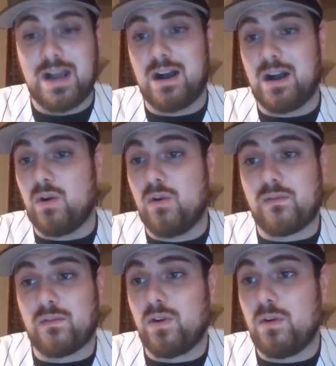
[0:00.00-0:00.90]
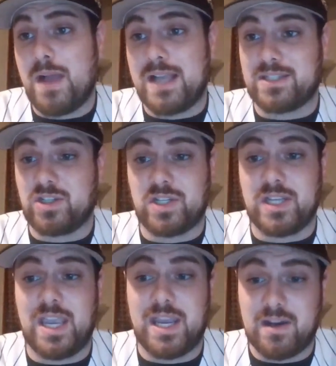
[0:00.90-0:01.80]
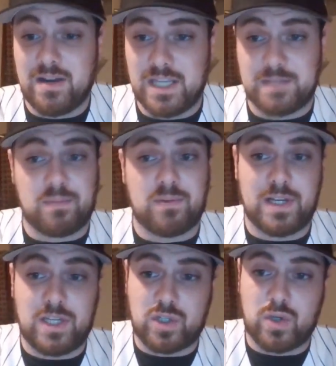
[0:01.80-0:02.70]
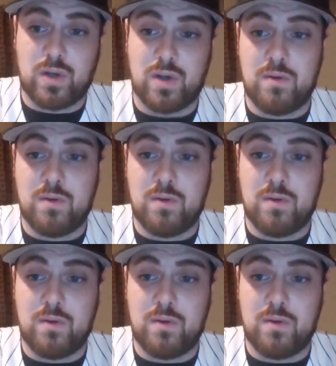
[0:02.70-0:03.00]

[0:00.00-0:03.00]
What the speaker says: Overall, as just a hitter, he's pretty strong.